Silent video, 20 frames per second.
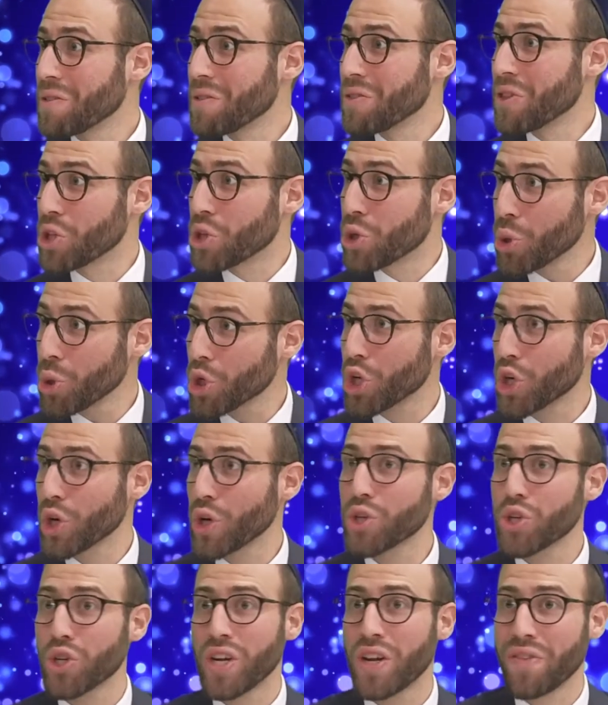the two
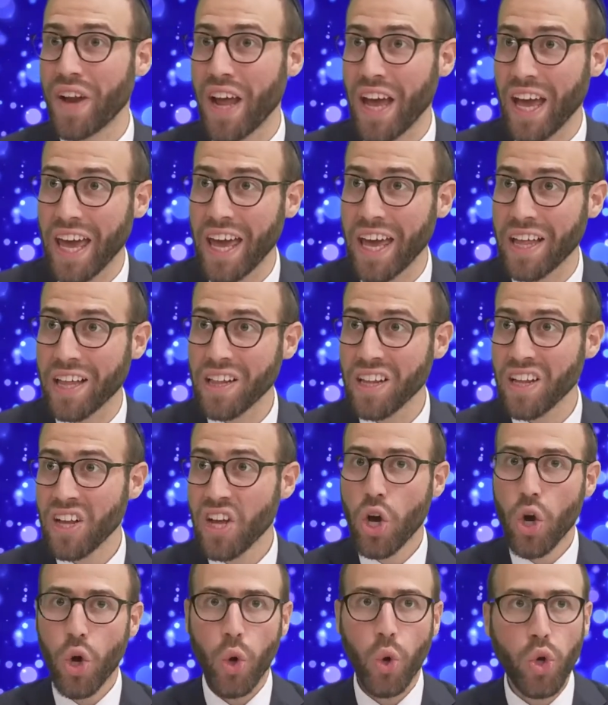children of Rachel
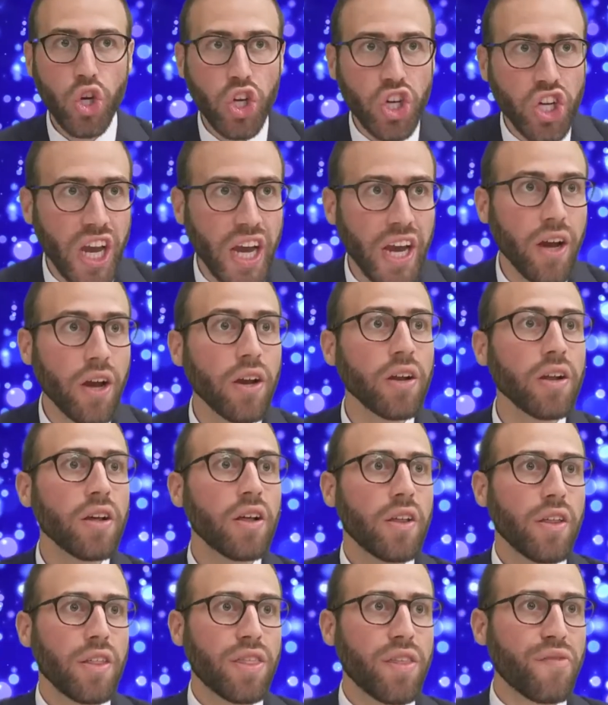who shared
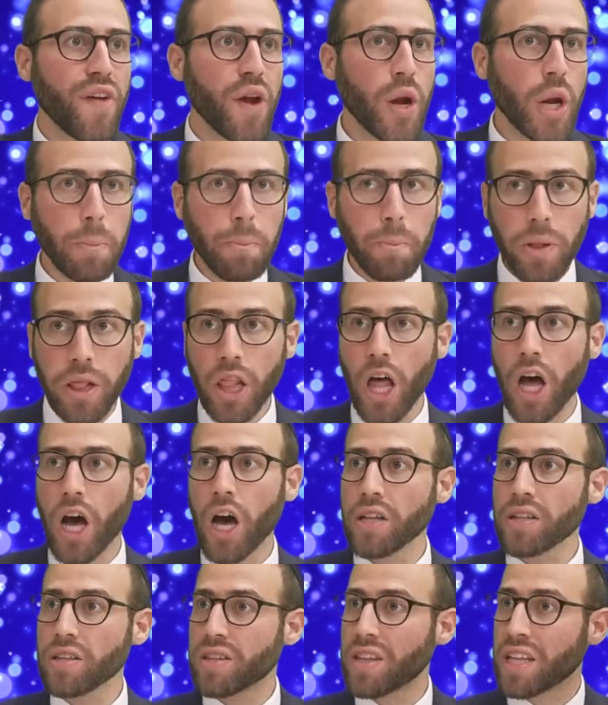the very
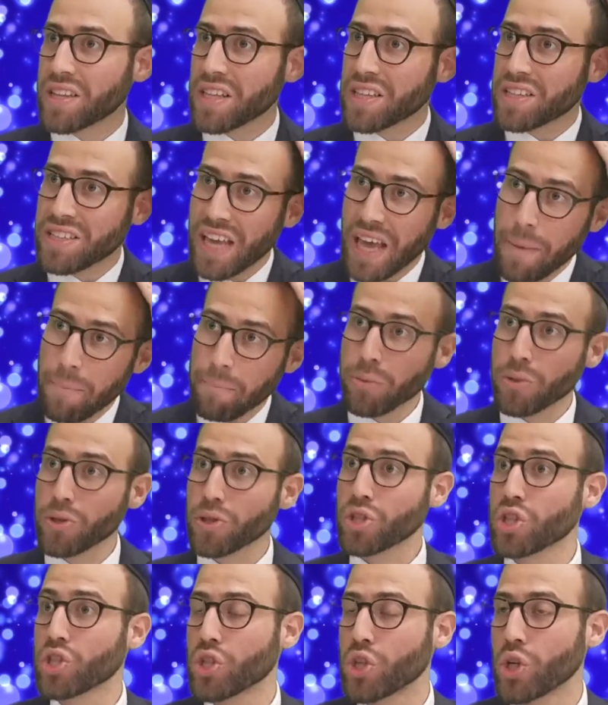plot that the
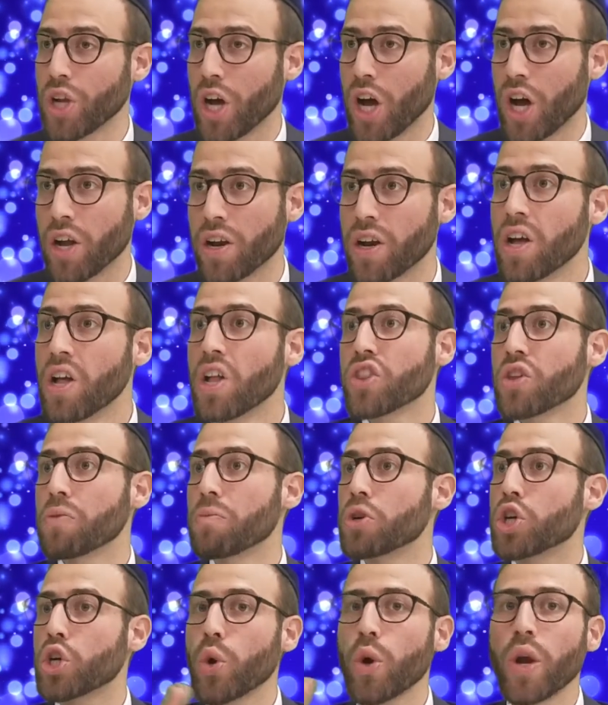temple stood on, the
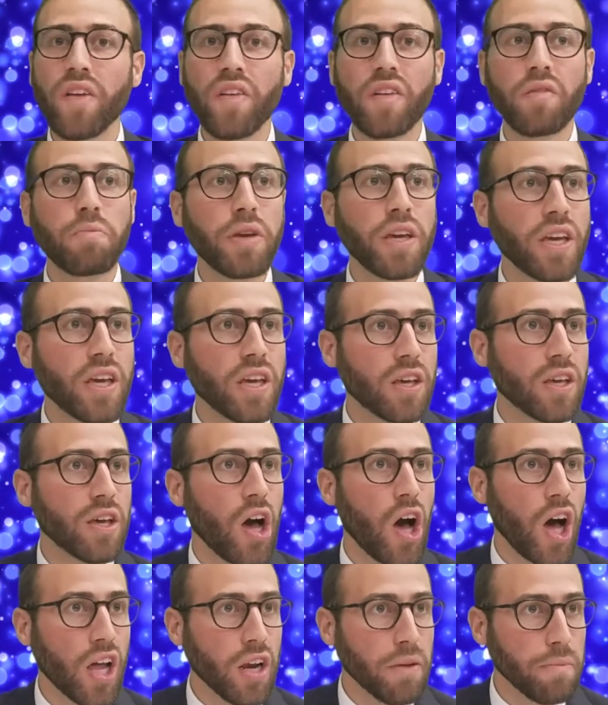majority of it being
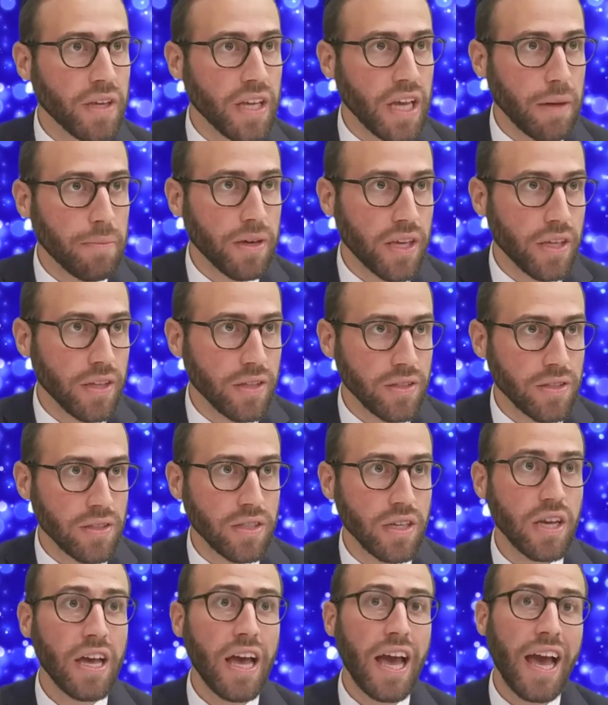on
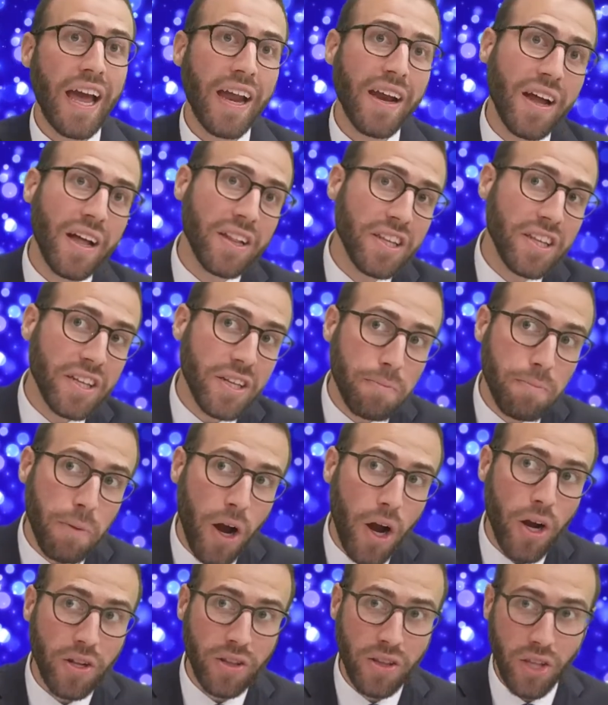Binyamin's, and a little
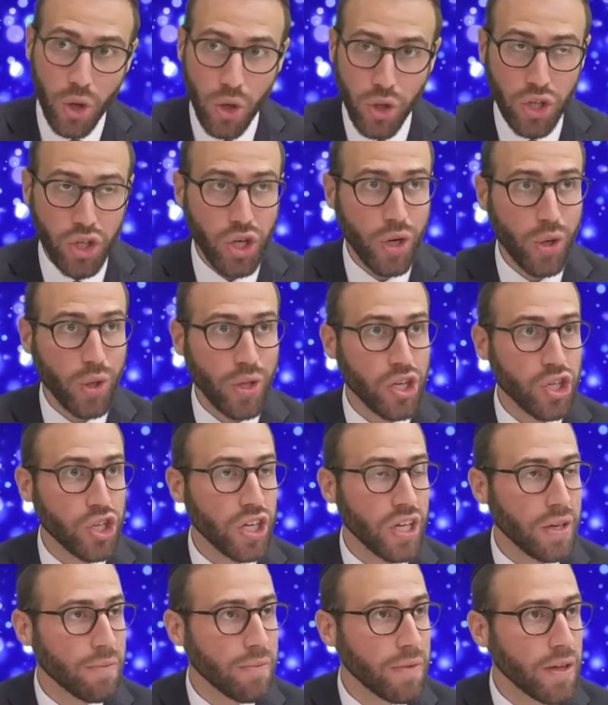part, the Kodesh
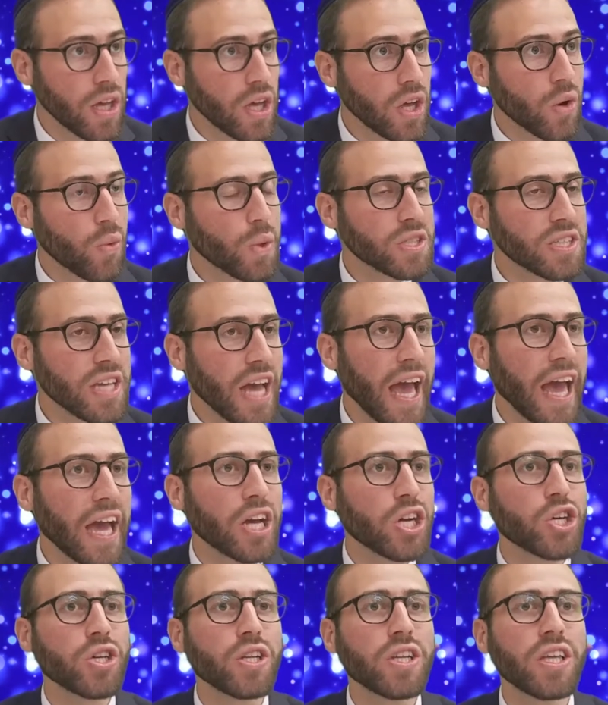HaKodeshim, was
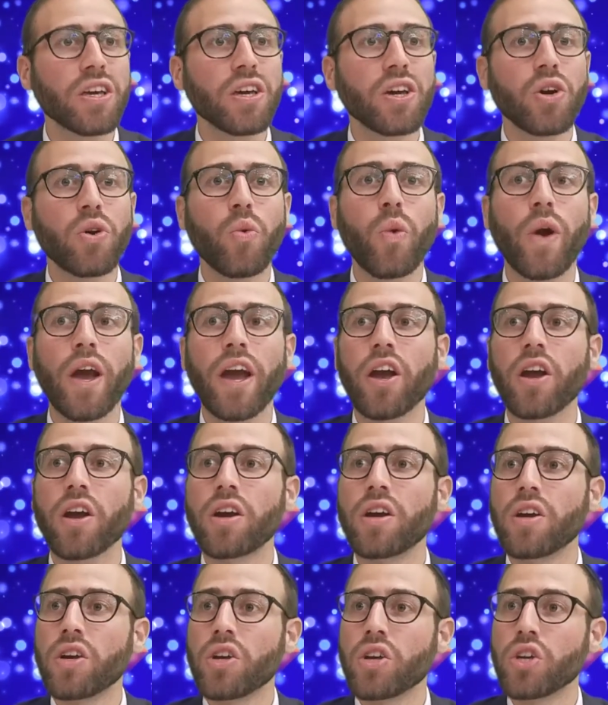actually
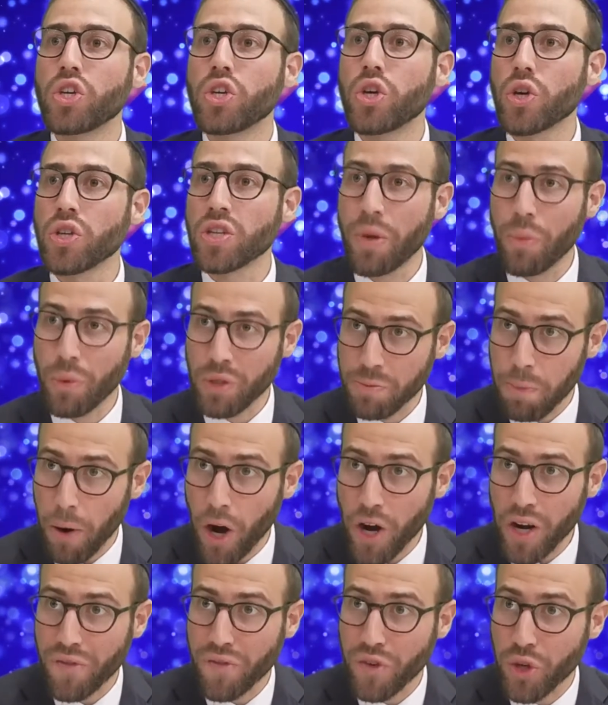where it was
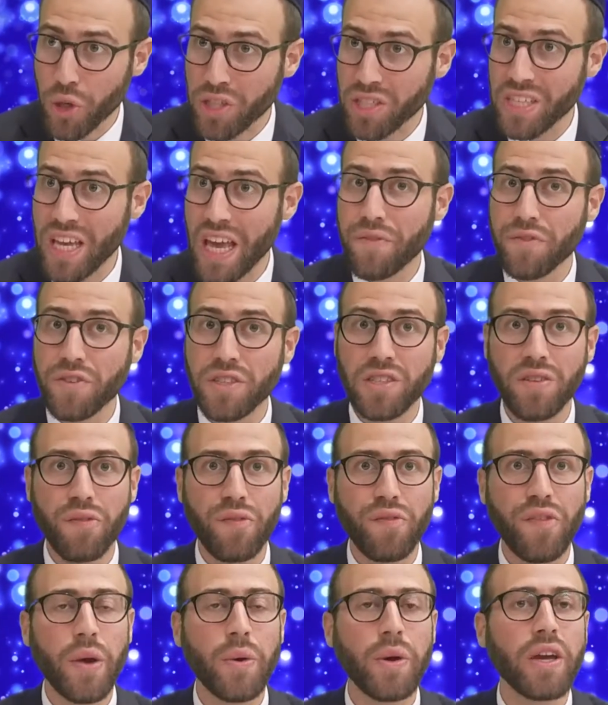part of Yosef's
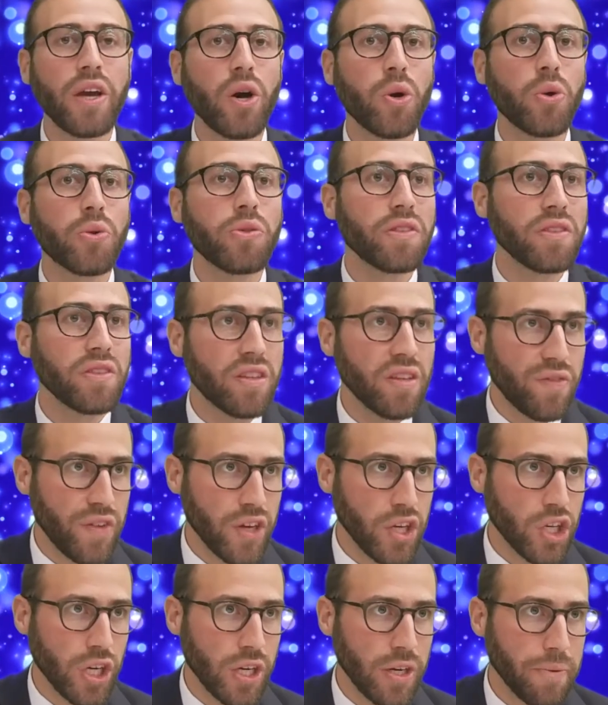very own
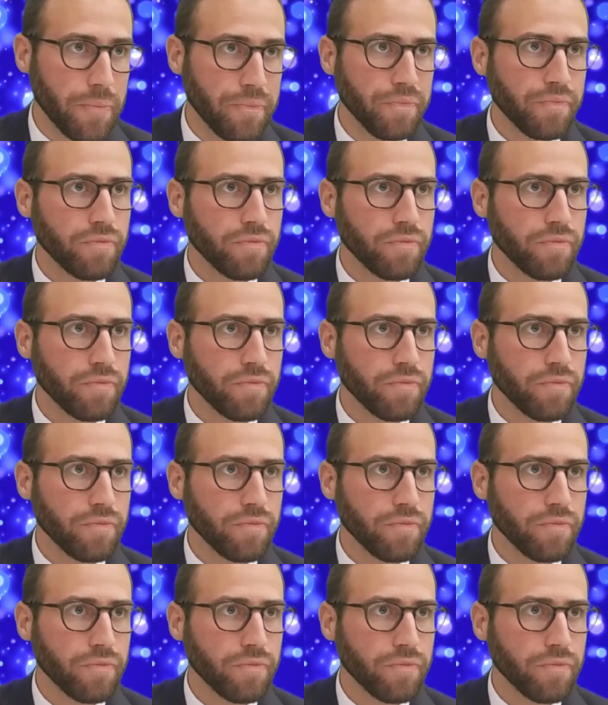division.